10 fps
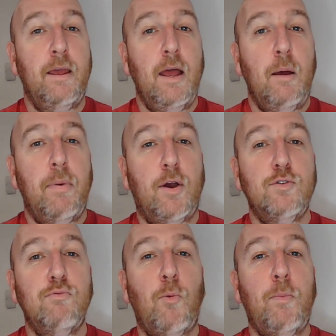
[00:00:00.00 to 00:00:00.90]
Because
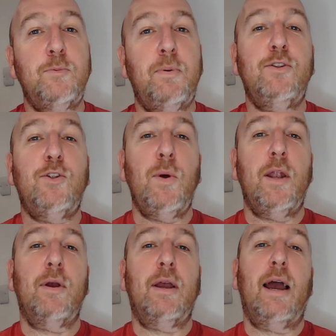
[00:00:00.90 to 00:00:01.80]
Robbie's been doing
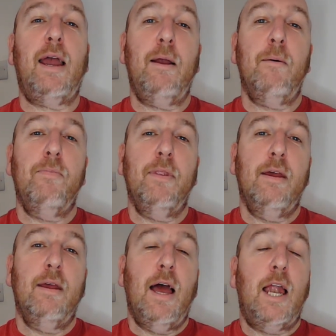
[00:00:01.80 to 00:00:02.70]
okay.
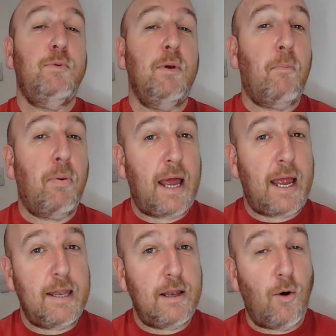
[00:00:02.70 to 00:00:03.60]
And he's been playing
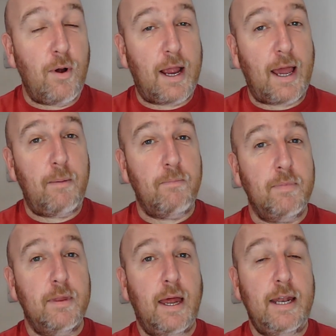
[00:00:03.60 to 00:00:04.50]
the long game.
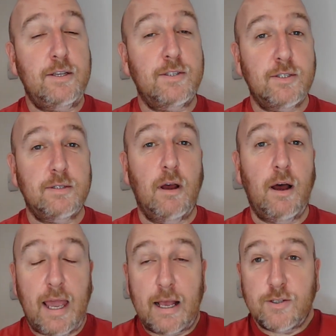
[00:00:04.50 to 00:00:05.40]
And
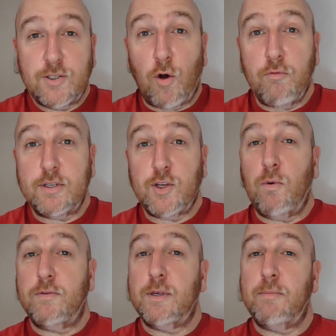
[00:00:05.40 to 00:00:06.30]
he has got a result
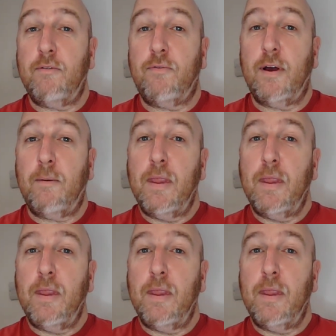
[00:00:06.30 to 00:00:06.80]
with Samantha.